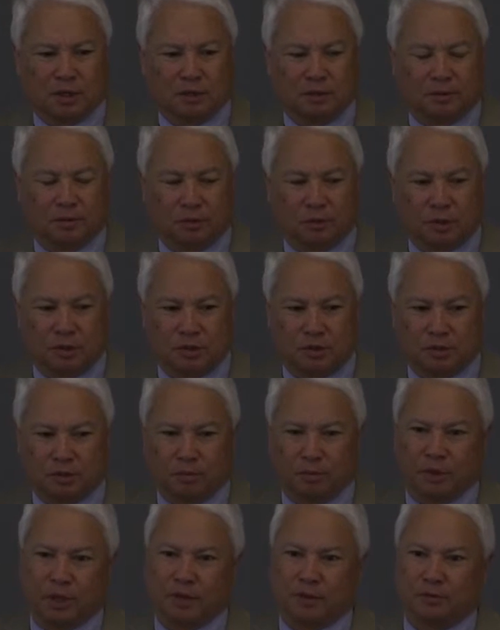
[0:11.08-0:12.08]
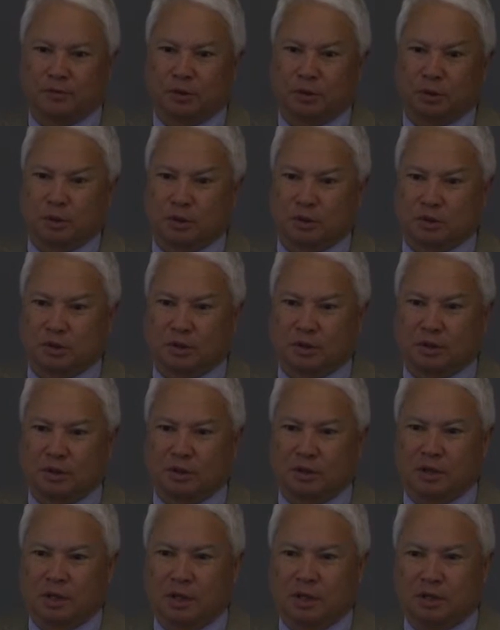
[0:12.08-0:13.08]
uh, what is the main focus of
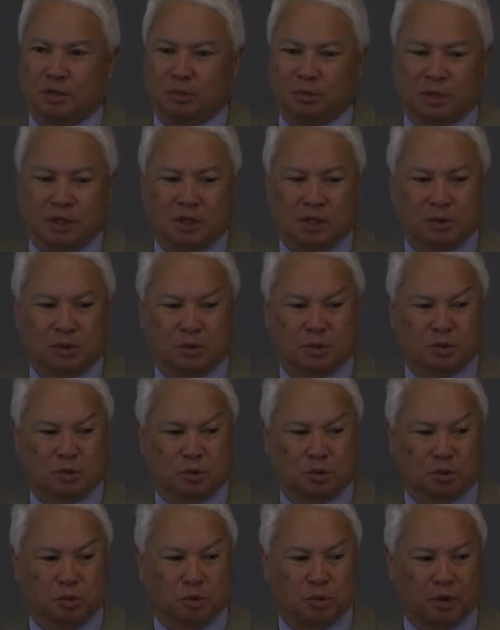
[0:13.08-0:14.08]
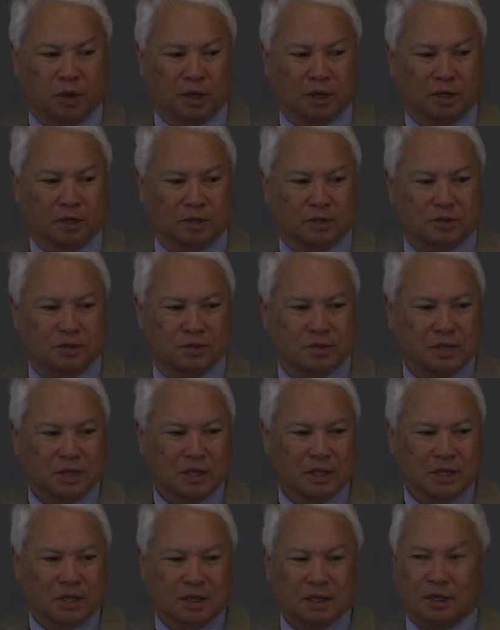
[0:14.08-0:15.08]
the, the meeting, which is wood products
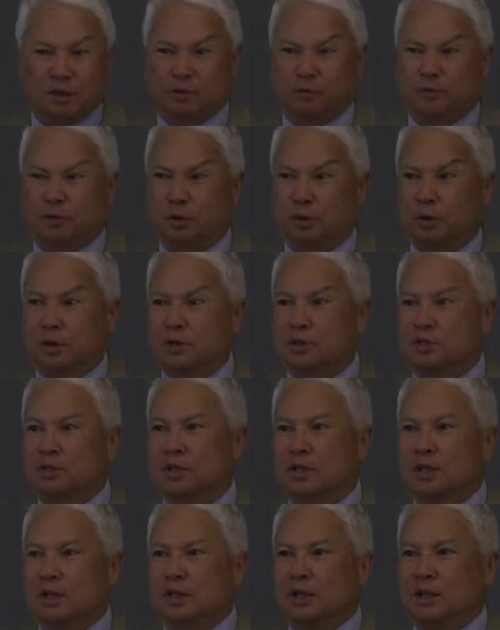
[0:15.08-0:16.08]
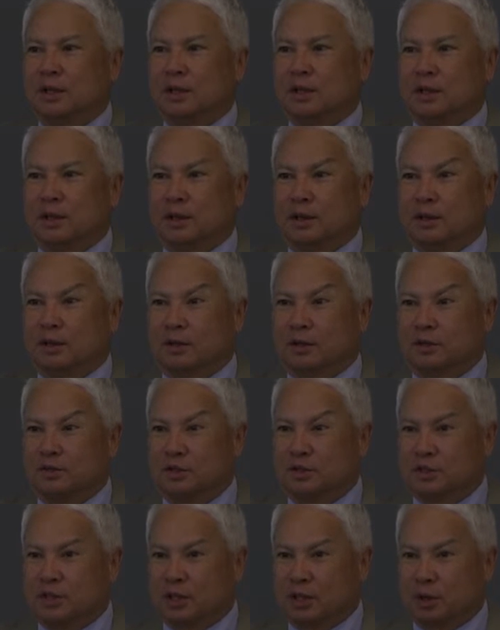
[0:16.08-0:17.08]
and forest and uh,
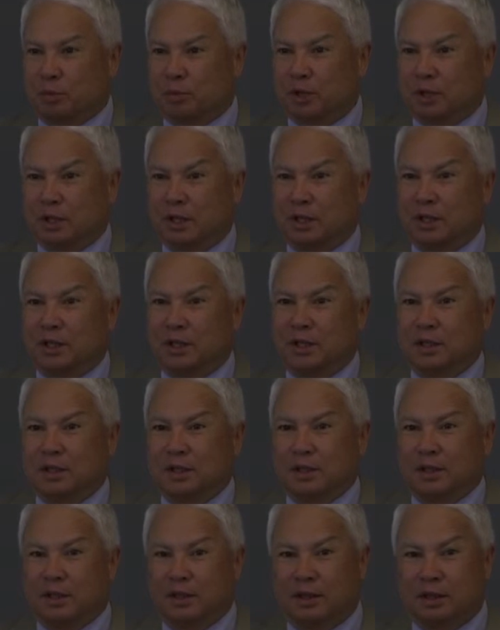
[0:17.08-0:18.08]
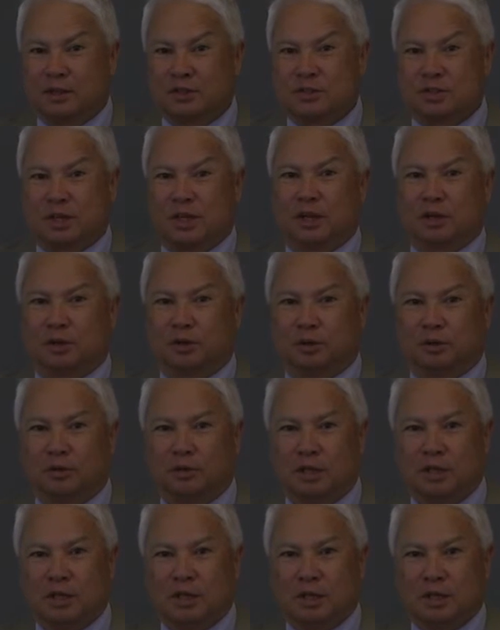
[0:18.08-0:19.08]
sustainability in that cycle
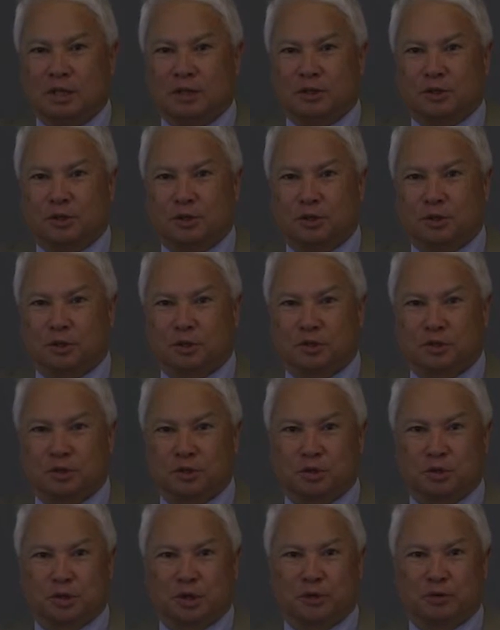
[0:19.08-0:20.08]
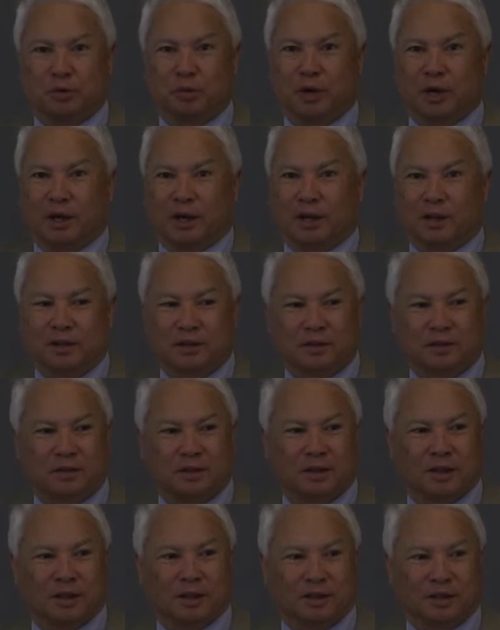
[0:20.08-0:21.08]
to assure everybody
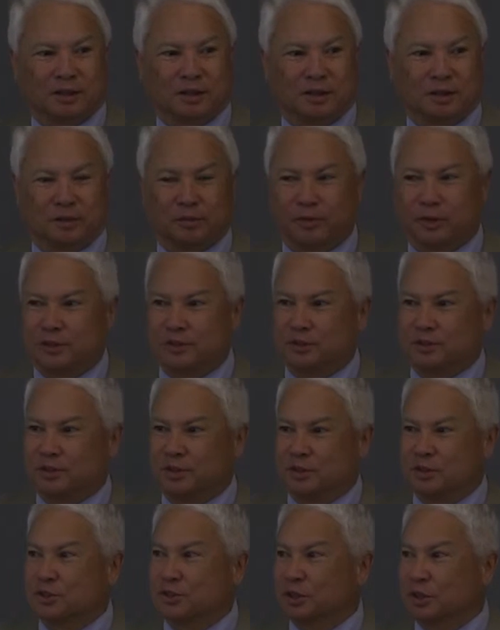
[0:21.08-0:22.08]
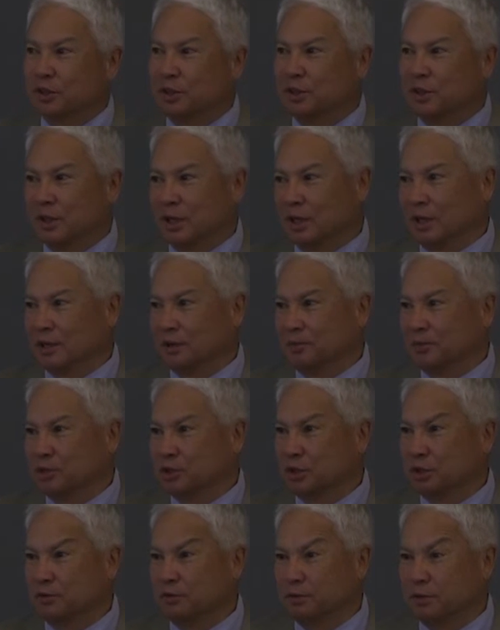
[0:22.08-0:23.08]
that uh, this, this is a good thing.
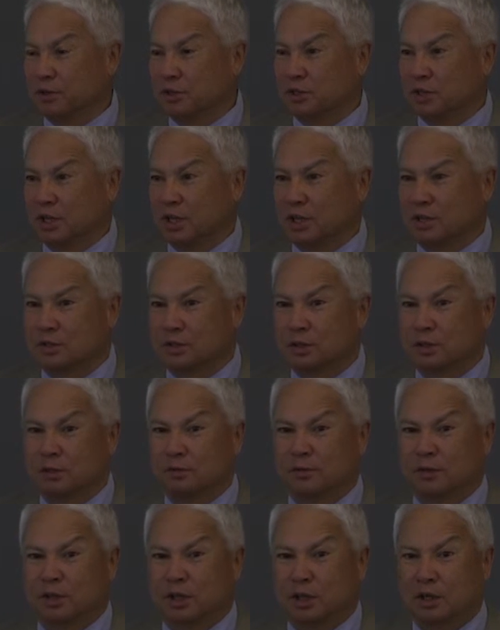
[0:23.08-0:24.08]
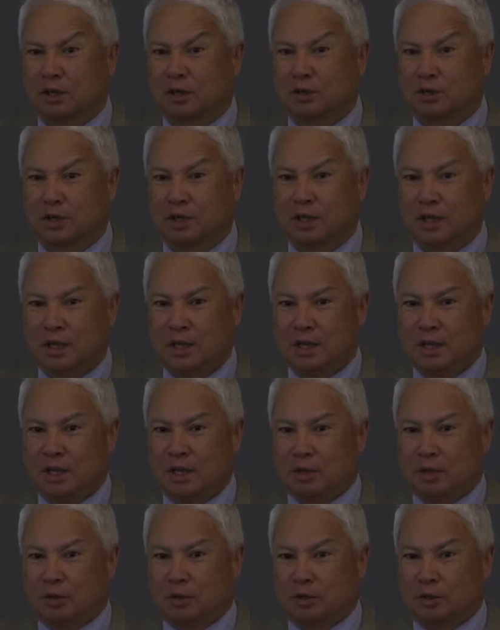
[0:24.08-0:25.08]
It's good for the state, it's good for the country
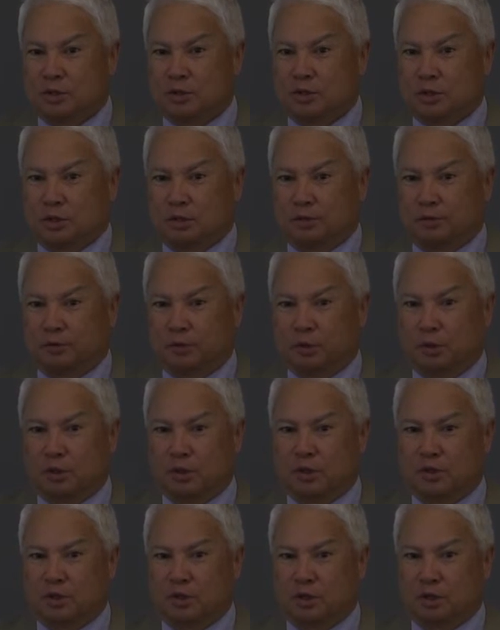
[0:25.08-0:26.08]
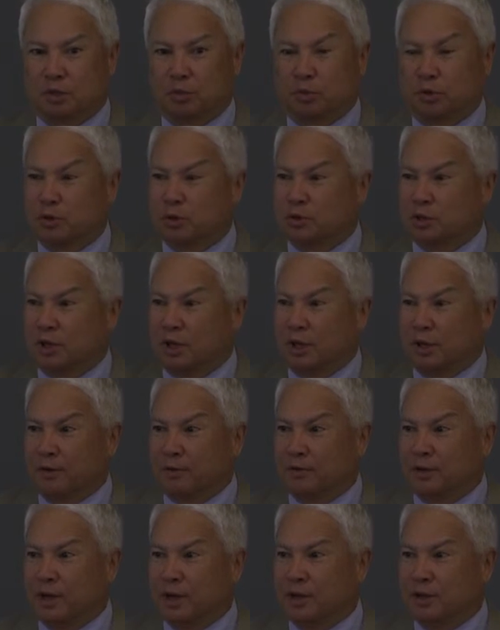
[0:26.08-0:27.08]
because uh, forests uh, produce a lot
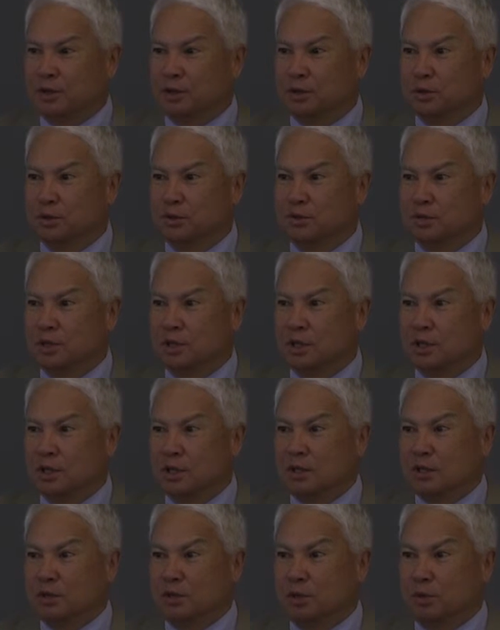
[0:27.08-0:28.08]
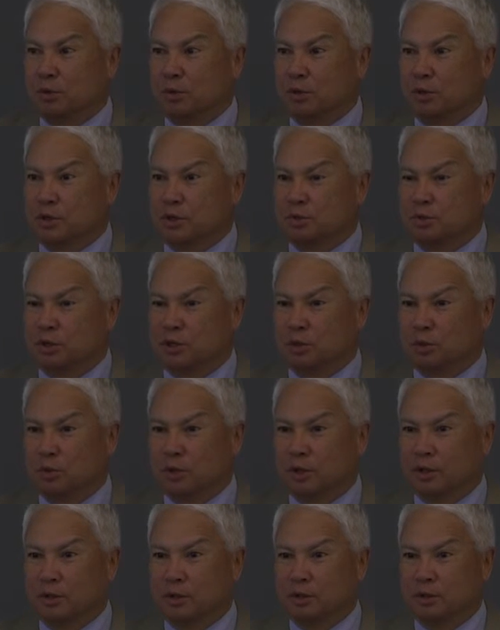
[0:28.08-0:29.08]
of values. Timber is being
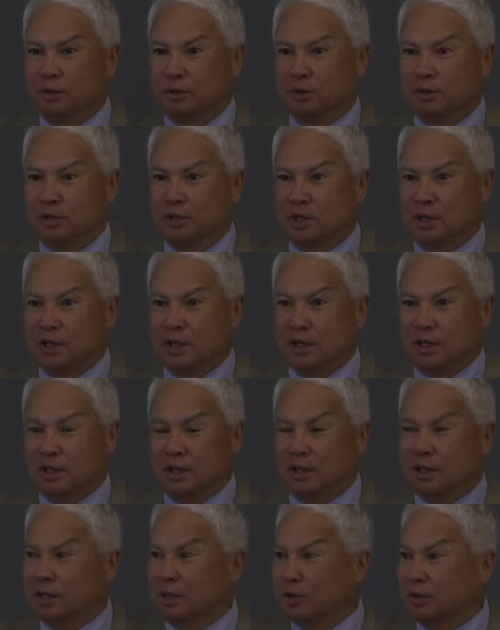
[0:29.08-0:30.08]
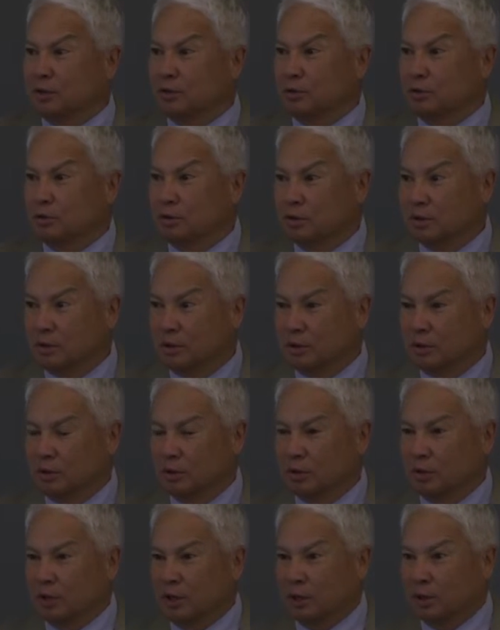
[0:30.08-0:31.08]
one of those and it can,
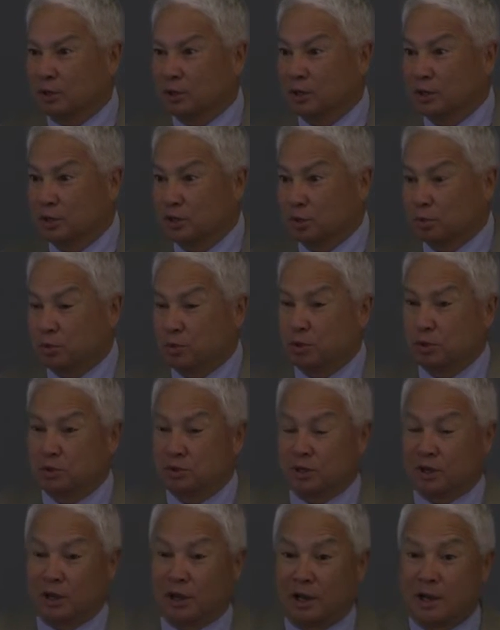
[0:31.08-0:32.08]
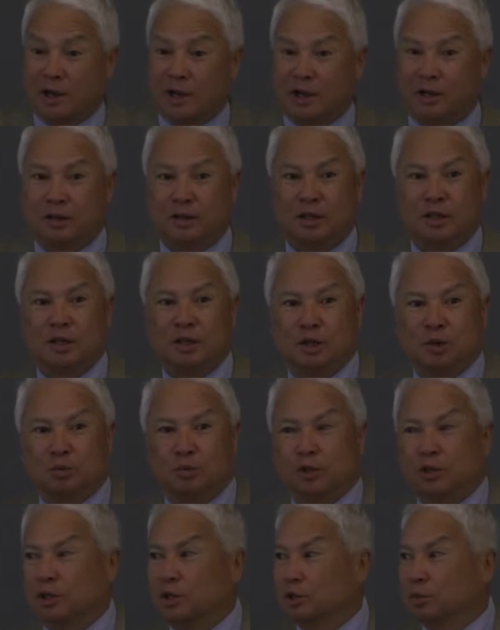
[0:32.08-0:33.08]
uh, not only does it produce a lot,
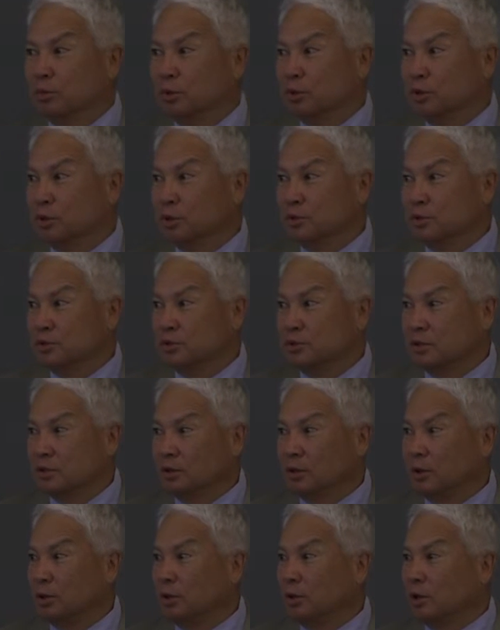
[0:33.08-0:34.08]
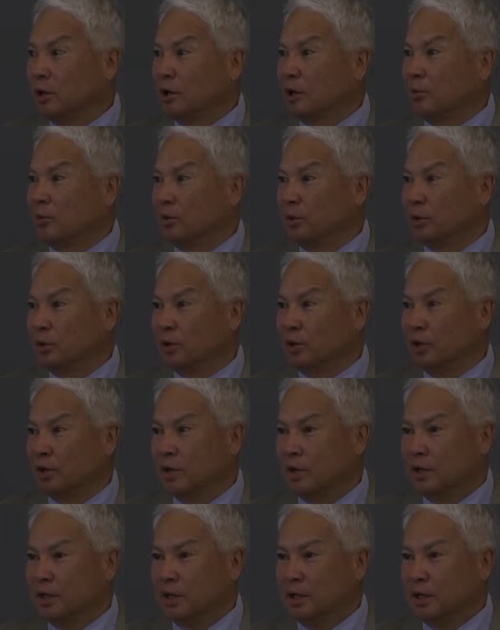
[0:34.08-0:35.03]
but it can produce a whole lot more